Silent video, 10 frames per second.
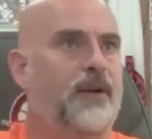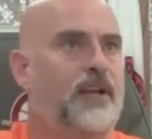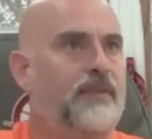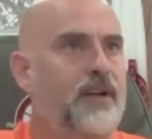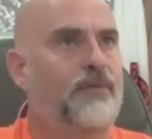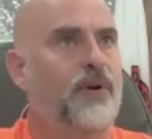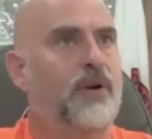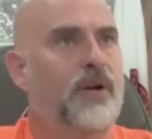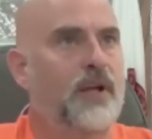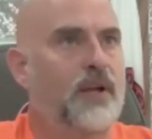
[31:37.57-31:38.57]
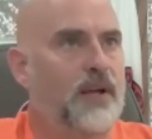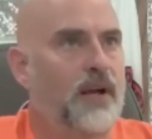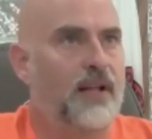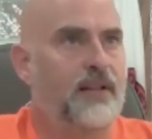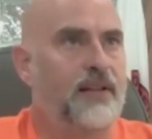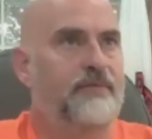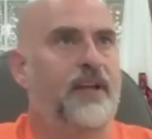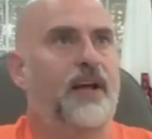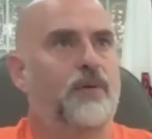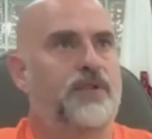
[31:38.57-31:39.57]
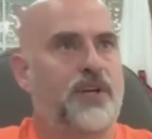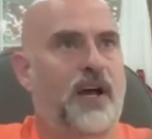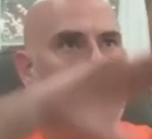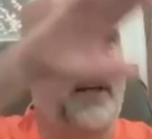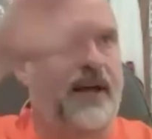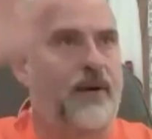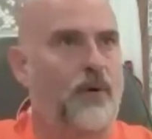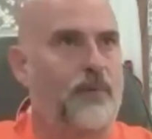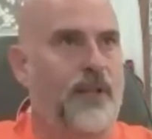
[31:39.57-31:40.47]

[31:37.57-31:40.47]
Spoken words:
even if we're living outside of that home.